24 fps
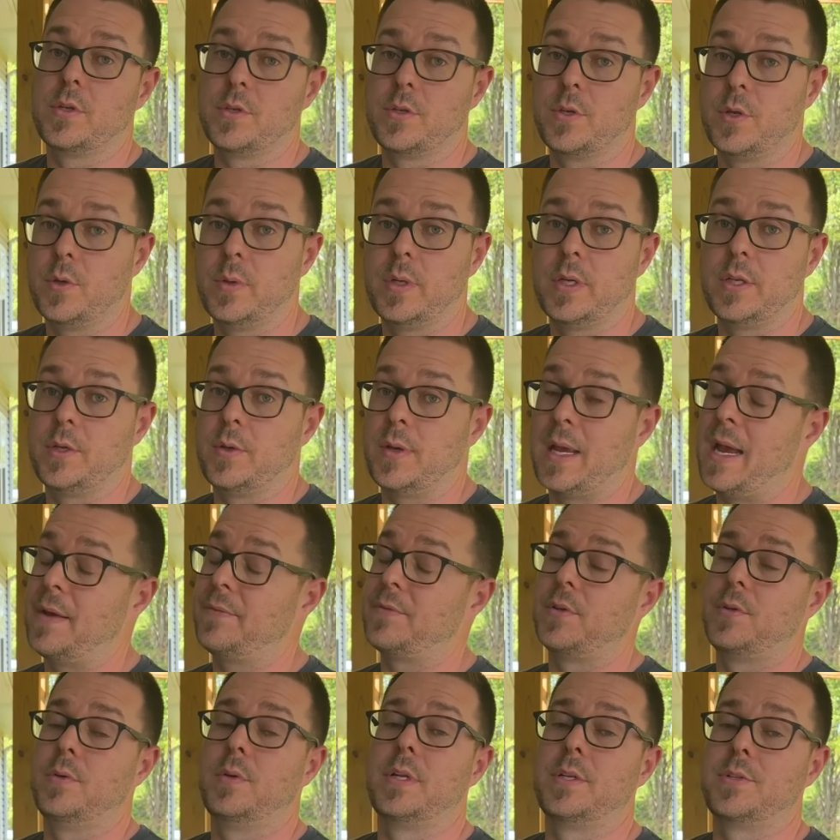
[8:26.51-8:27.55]
do it, you have to
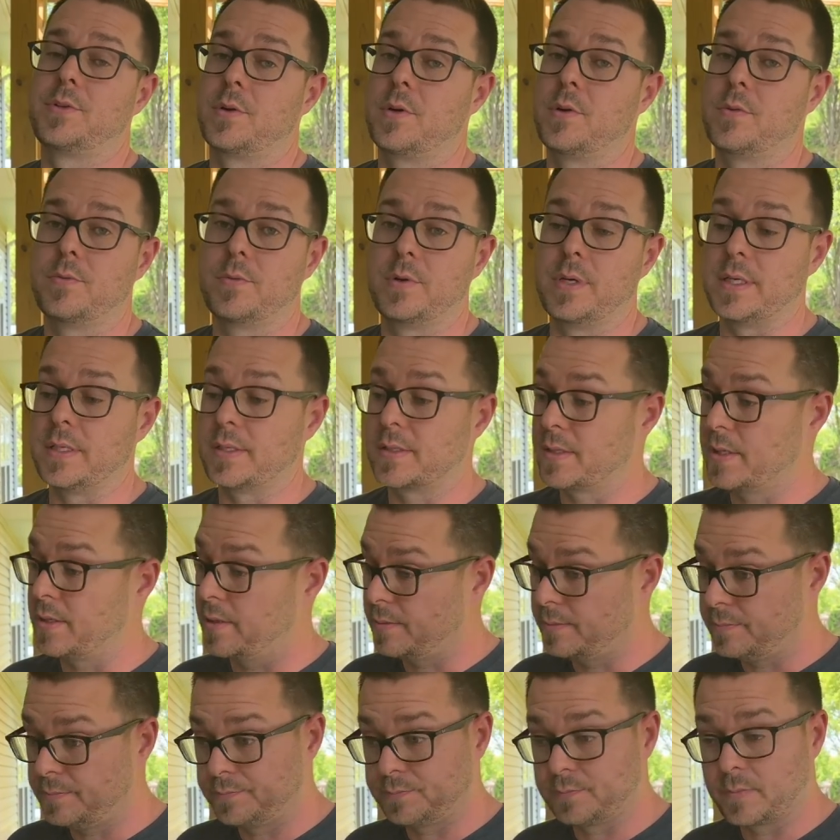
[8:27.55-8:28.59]
do it at your own risk.
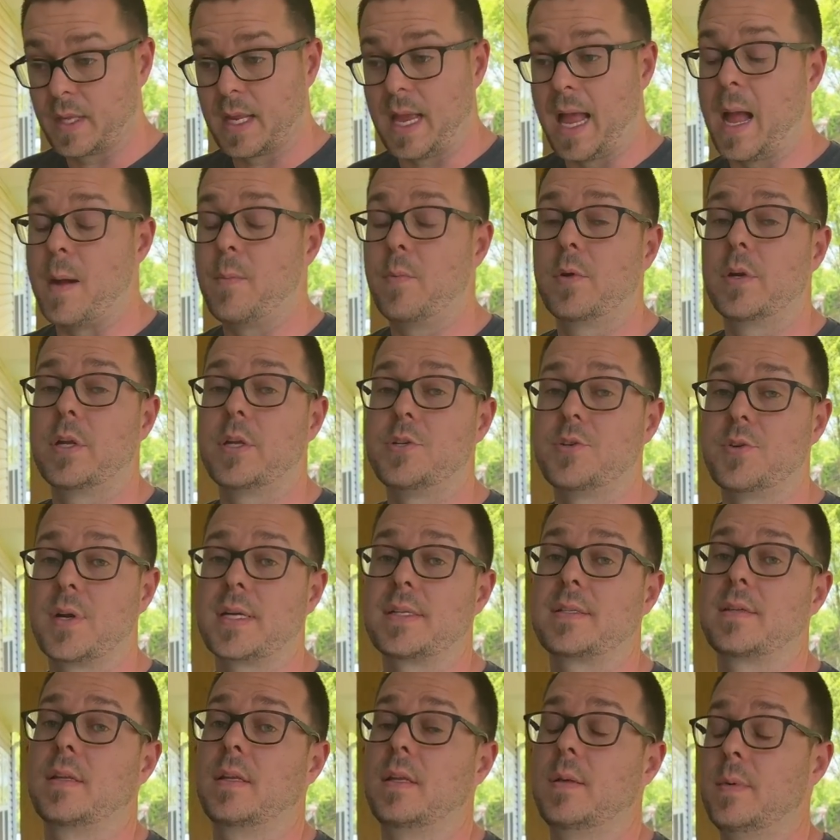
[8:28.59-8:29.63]
I'm going to
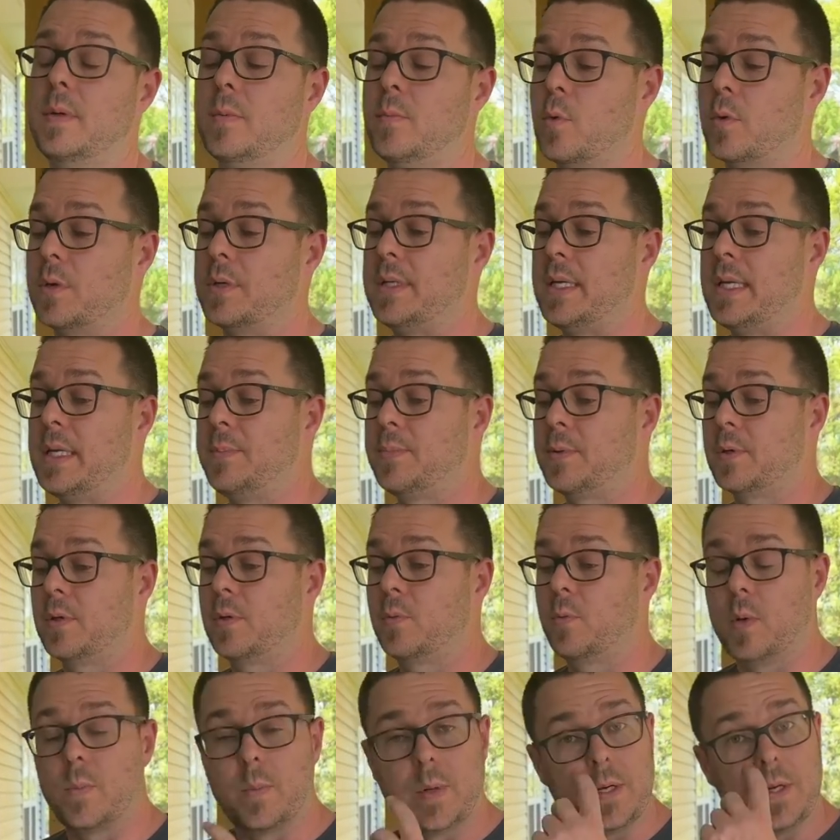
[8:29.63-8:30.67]
address a little bit more deeper
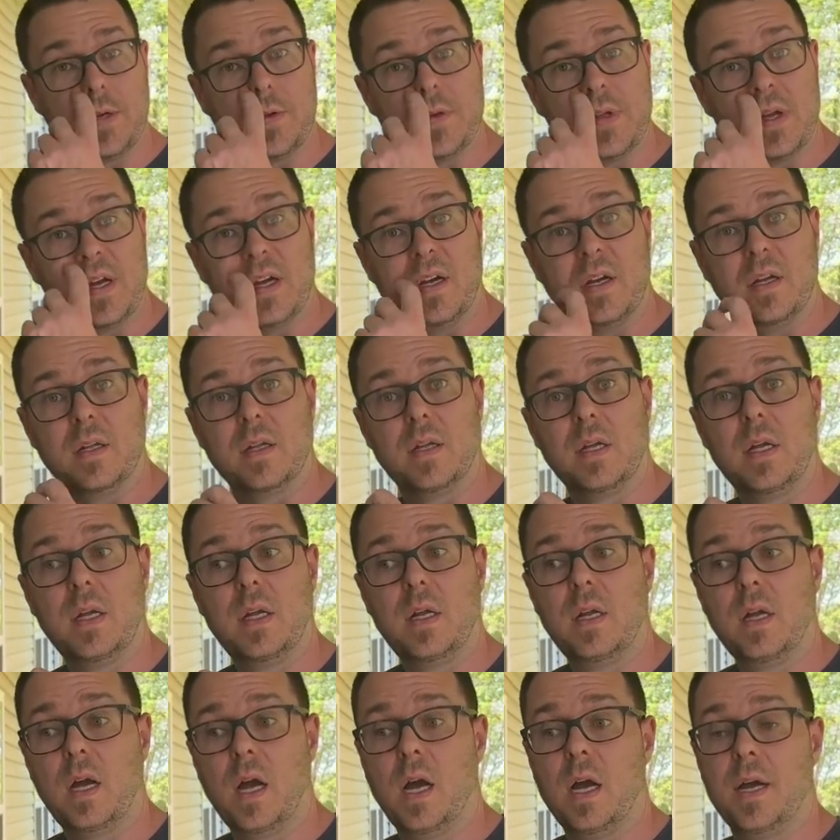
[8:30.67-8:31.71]
when we do the
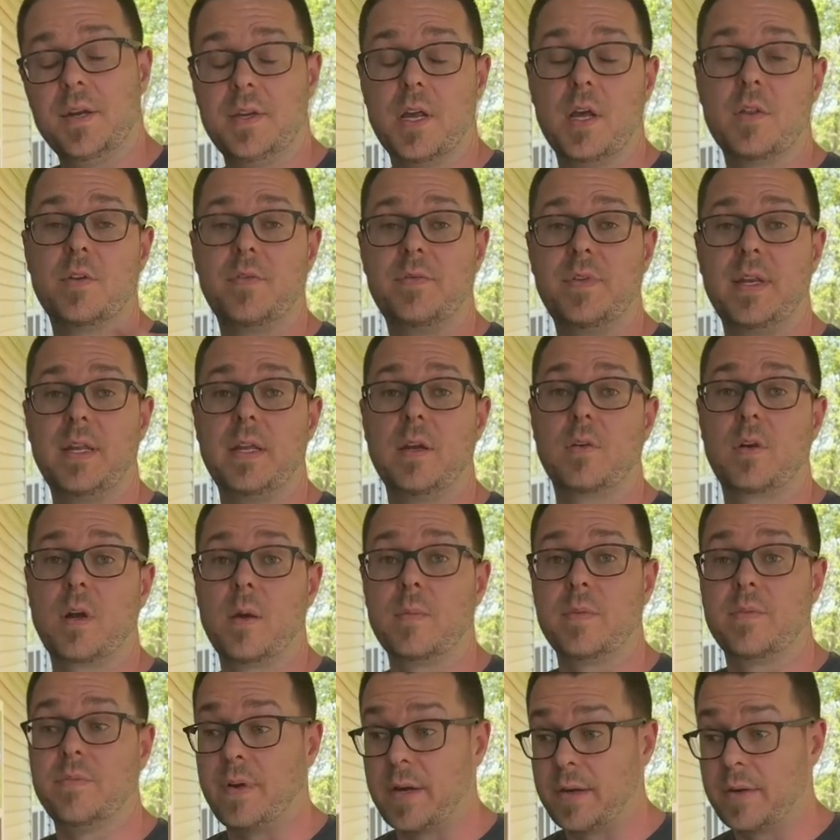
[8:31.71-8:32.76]
uh, another video
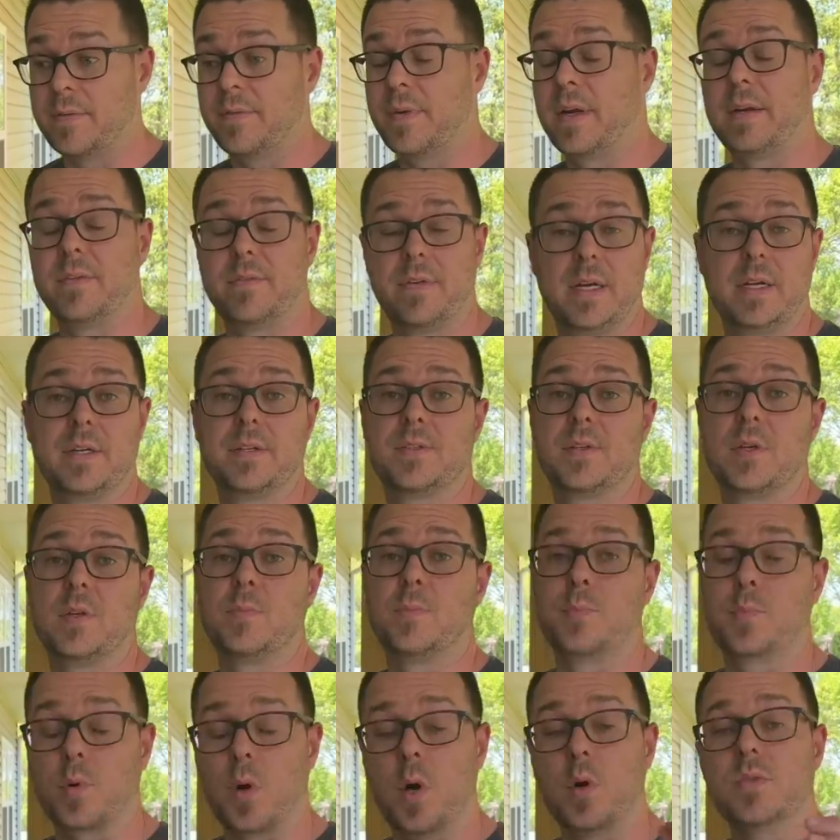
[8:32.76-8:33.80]
coming very, very, very soon,
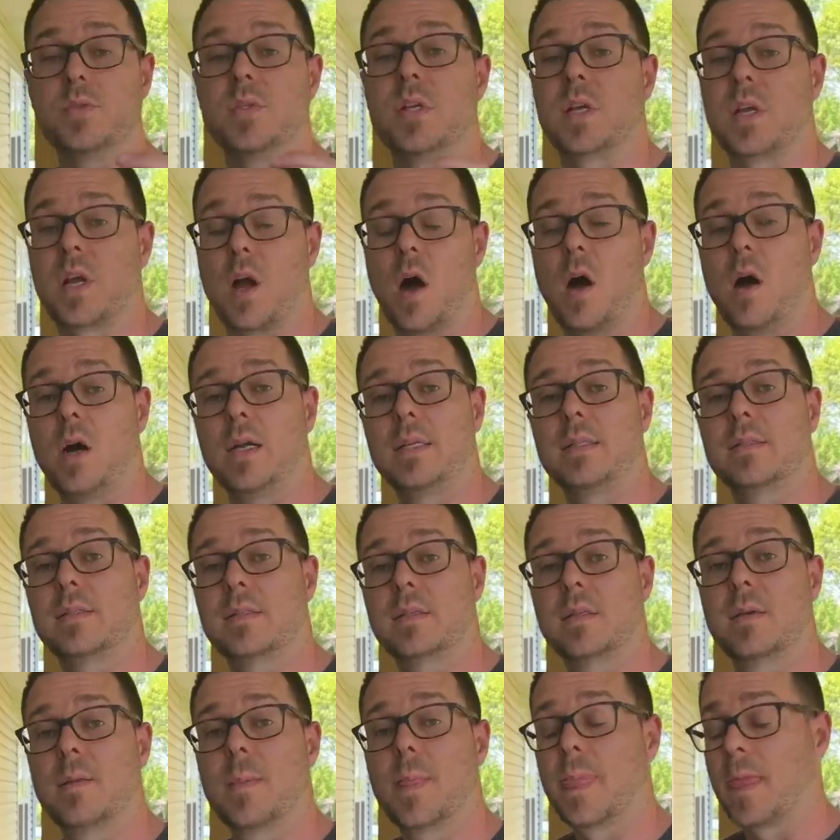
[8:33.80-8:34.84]
pros and cons
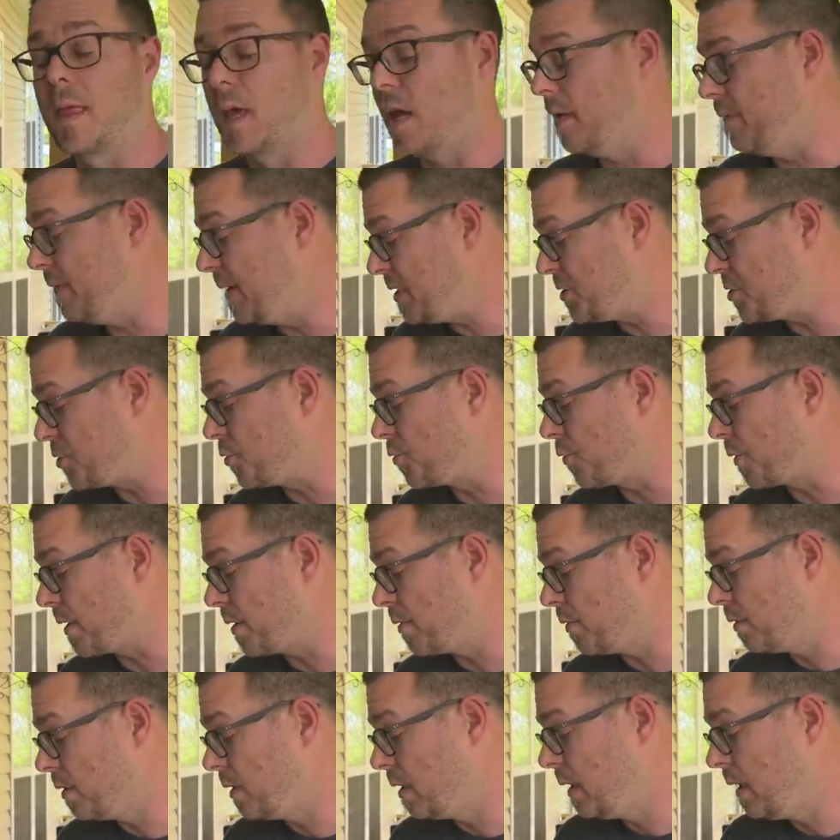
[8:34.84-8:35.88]
of each
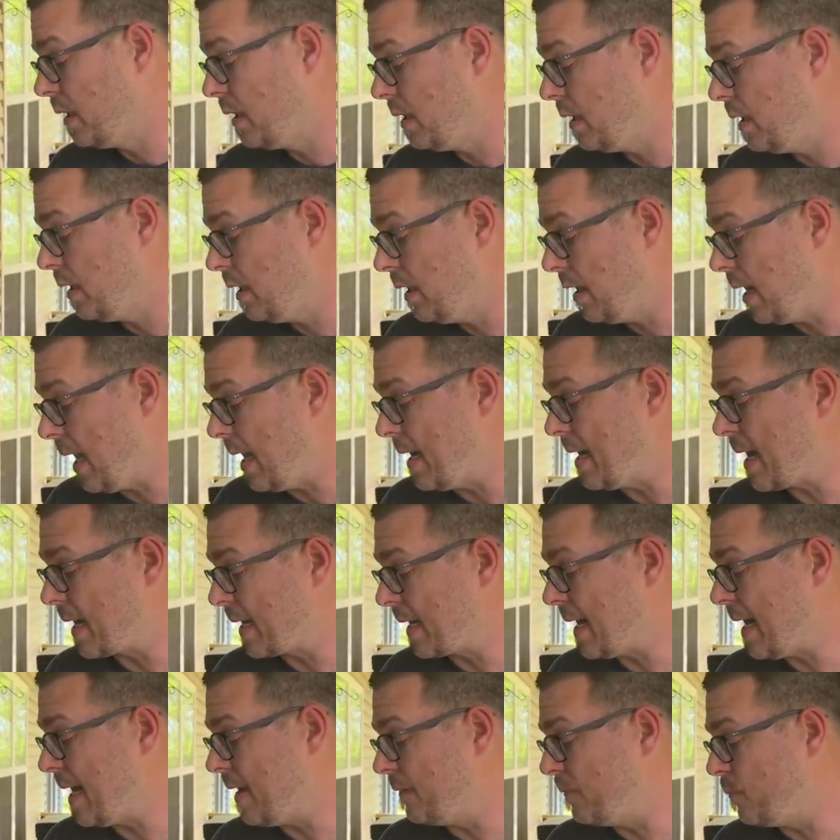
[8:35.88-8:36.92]
griddle, and I can
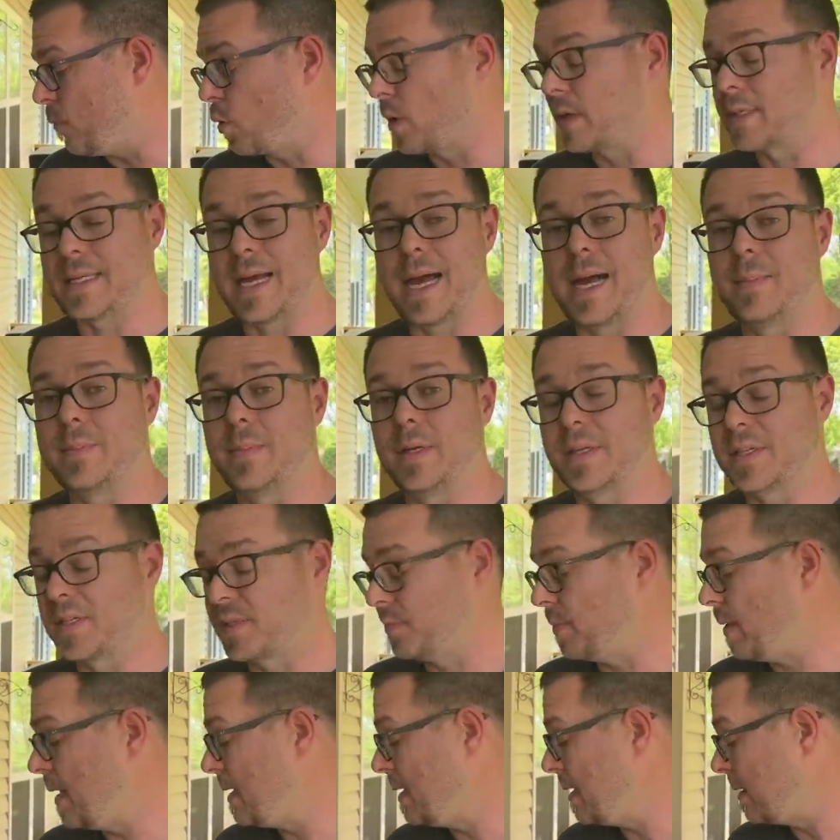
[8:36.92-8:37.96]
have more time to
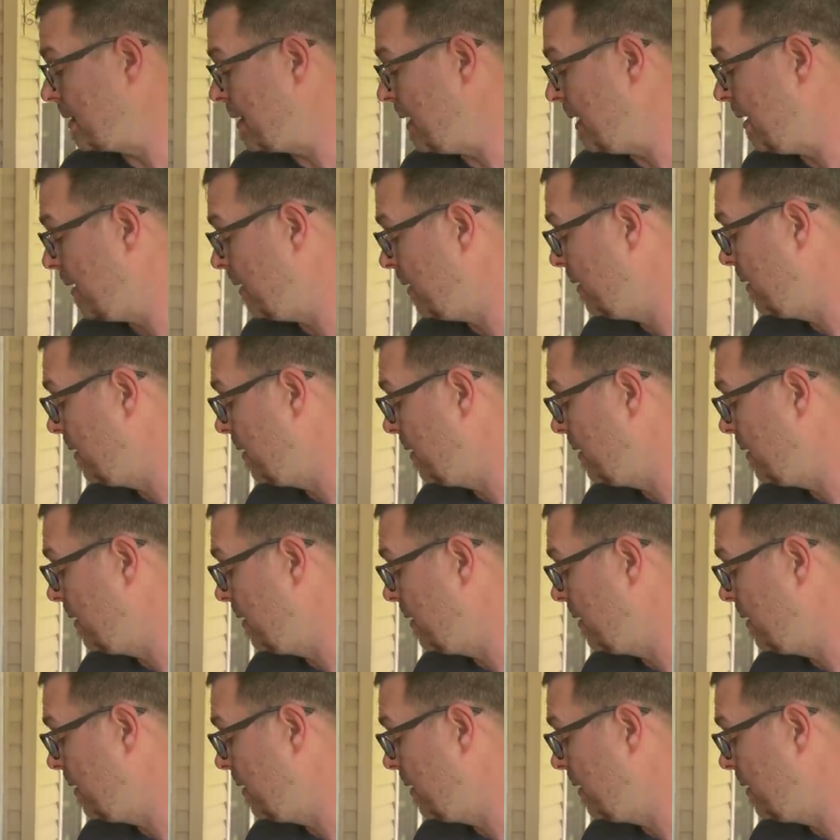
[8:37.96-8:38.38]
explain it there.